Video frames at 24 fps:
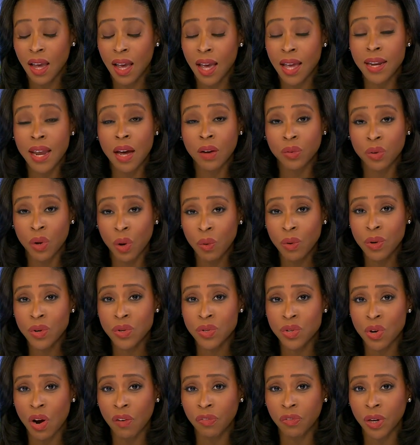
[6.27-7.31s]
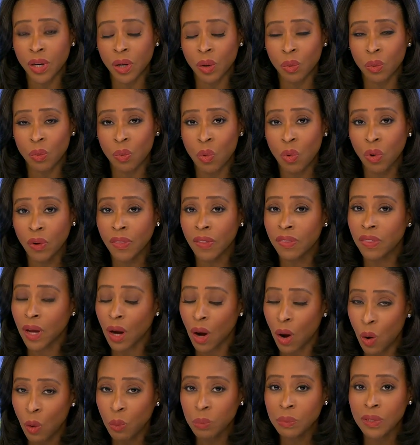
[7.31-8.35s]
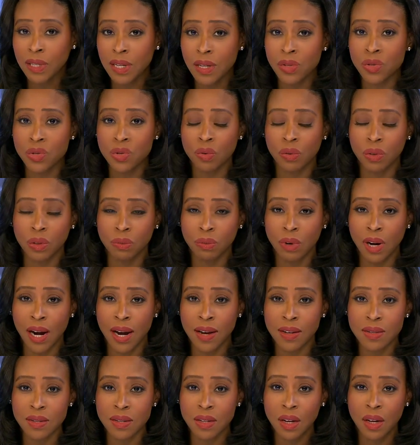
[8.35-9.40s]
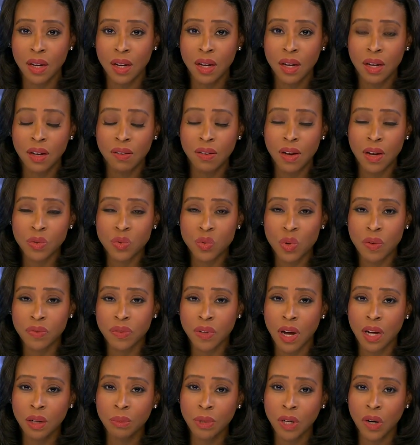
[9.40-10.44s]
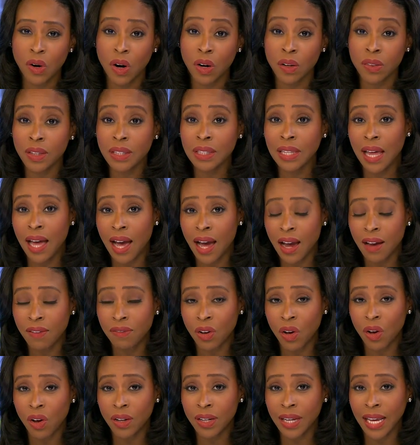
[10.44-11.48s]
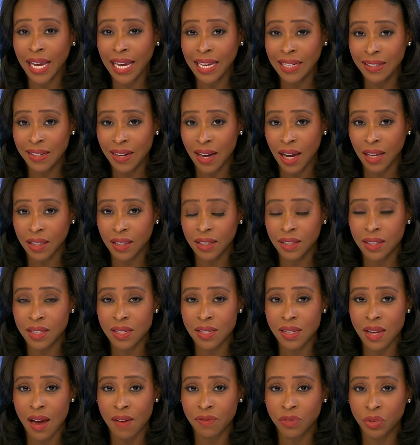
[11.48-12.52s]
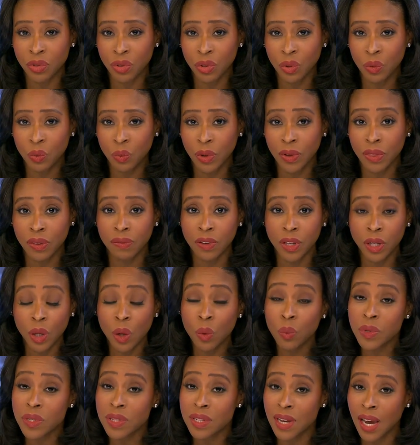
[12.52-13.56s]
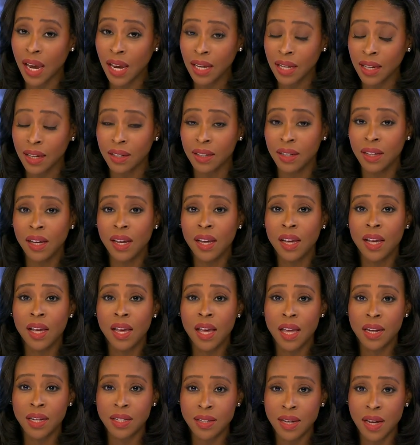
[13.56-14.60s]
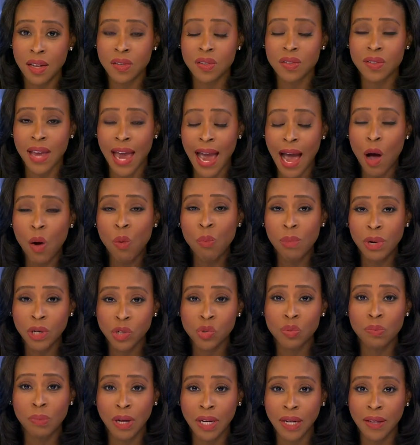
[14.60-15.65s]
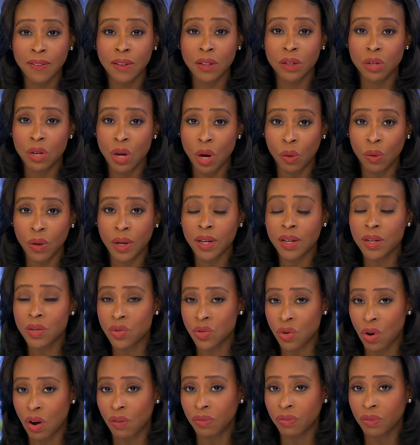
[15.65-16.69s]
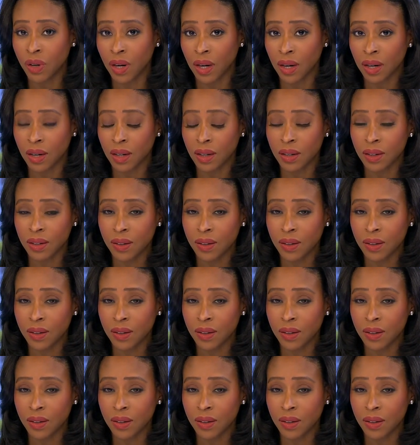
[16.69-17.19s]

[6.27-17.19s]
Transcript: And now NOAA is offering a reward that they hope leads to an arrest. Fox 12's Connor McCarthy live on Hayden Island this afternoon where the video was taken. And he tells us how much money that NOAA is offering.